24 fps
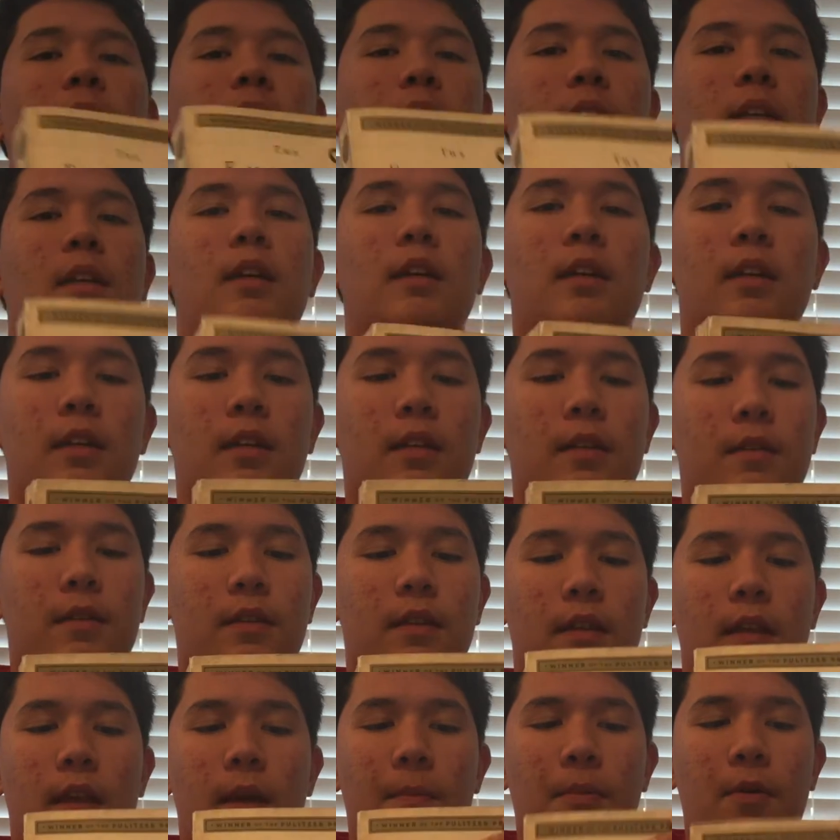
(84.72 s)
book,
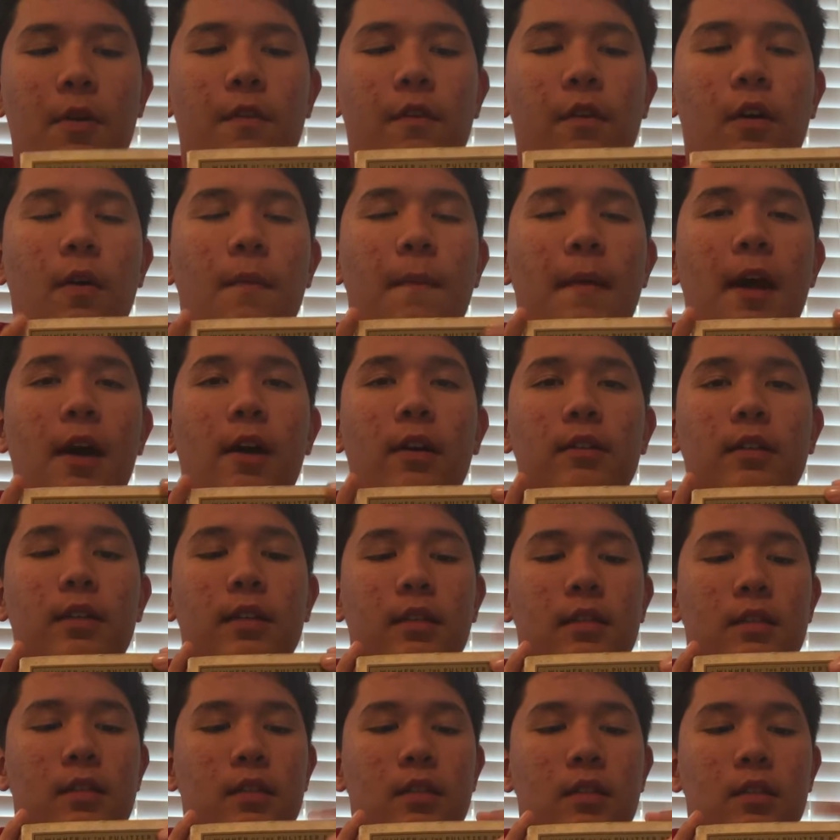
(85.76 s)
The Emperor of All
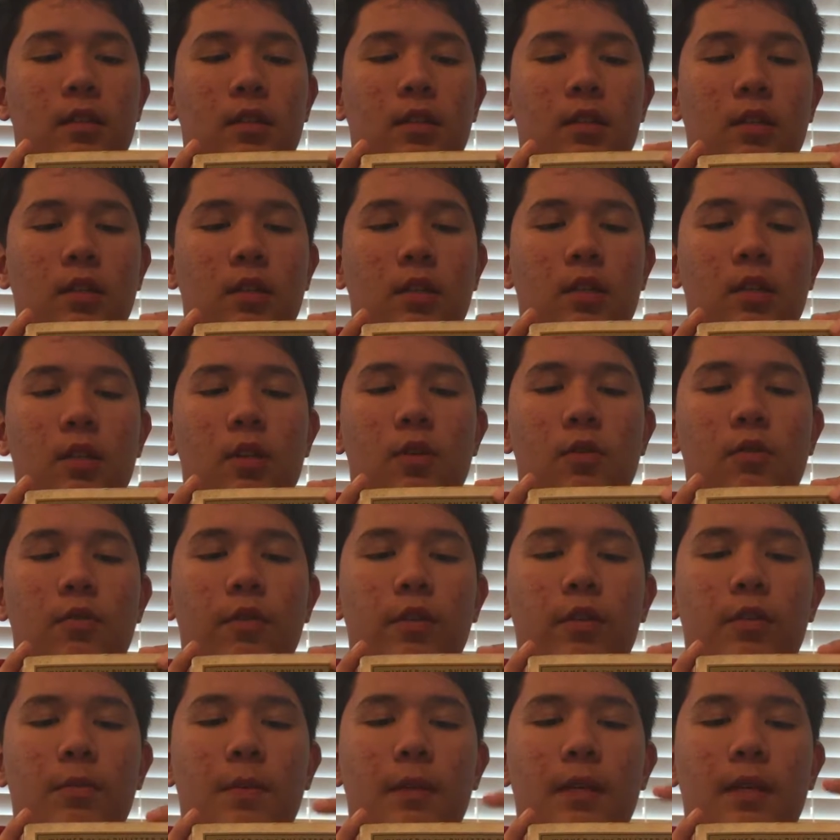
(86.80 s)
Maladies,
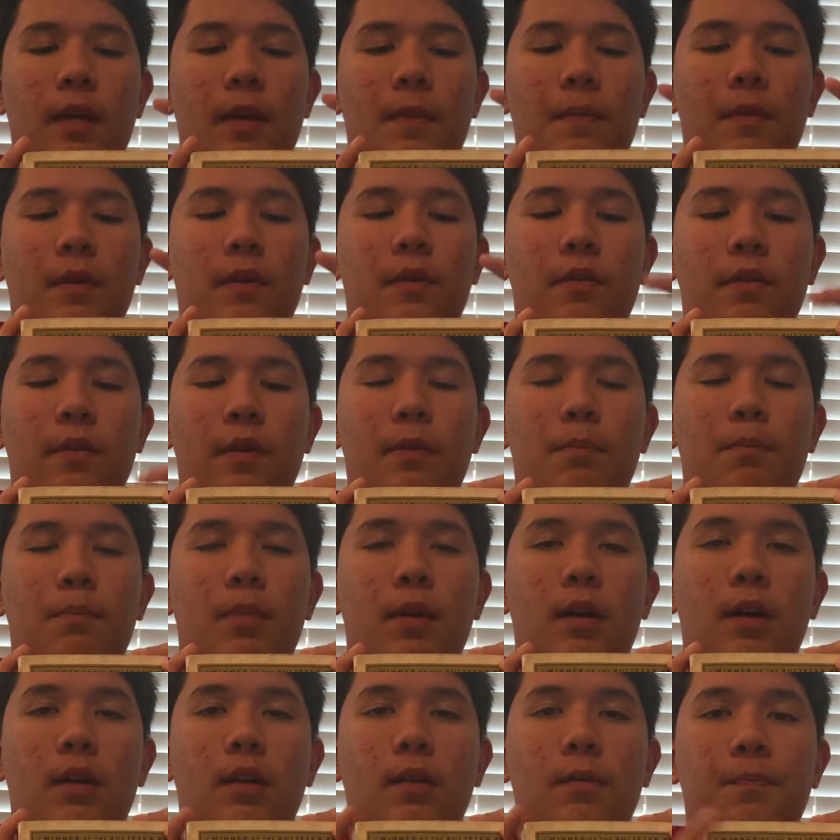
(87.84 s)
which became a great
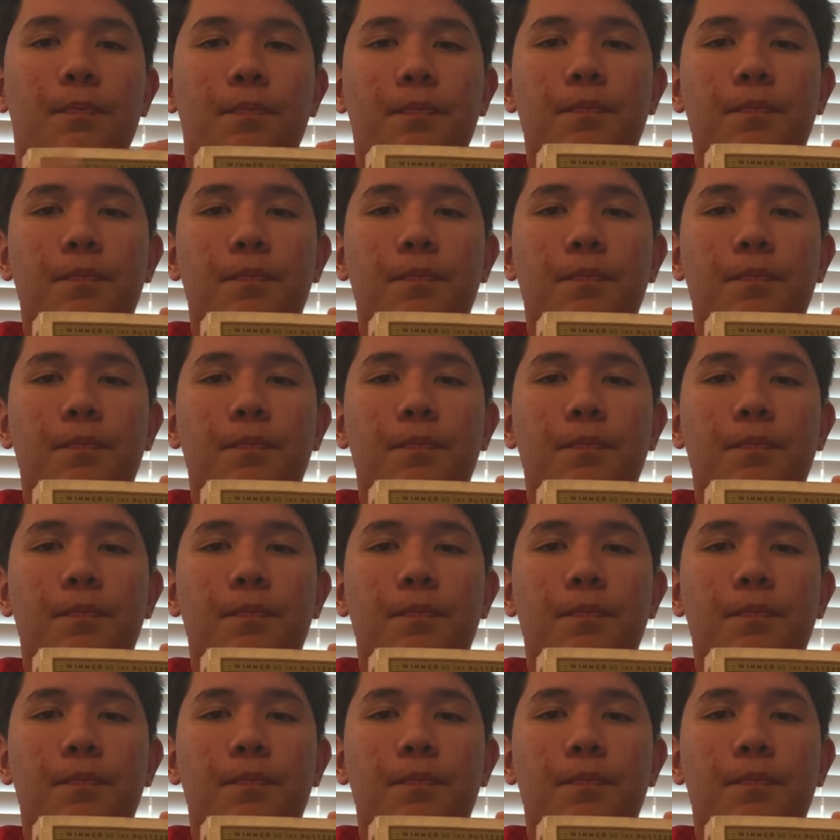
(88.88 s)
book.